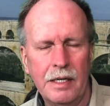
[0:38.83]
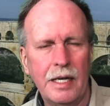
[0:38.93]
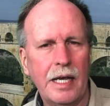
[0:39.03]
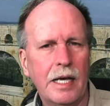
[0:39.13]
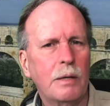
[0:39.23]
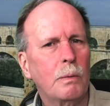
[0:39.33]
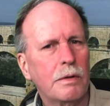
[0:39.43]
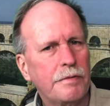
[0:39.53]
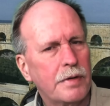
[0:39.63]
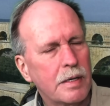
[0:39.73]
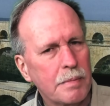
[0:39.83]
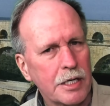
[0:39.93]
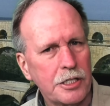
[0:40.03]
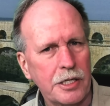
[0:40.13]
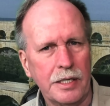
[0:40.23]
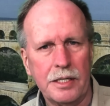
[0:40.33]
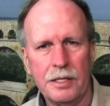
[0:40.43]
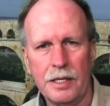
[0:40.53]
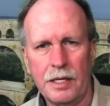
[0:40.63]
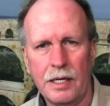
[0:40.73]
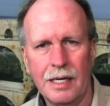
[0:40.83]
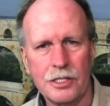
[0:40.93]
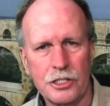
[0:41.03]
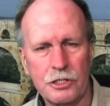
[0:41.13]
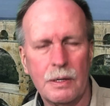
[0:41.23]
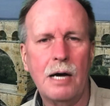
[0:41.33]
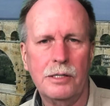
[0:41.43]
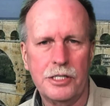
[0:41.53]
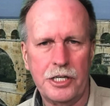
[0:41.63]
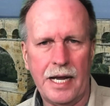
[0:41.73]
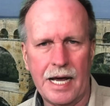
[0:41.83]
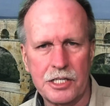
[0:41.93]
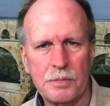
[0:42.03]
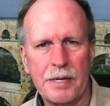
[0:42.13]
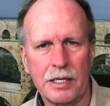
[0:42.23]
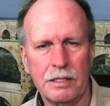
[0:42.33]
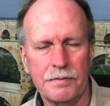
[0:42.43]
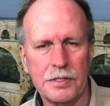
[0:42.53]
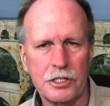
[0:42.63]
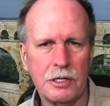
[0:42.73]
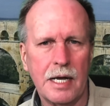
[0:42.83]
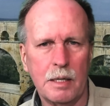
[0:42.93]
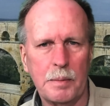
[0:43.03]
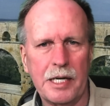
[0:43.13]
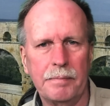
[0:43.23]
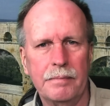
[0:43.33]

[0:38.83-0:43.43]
and were very much into the astrology aspect of astronomy.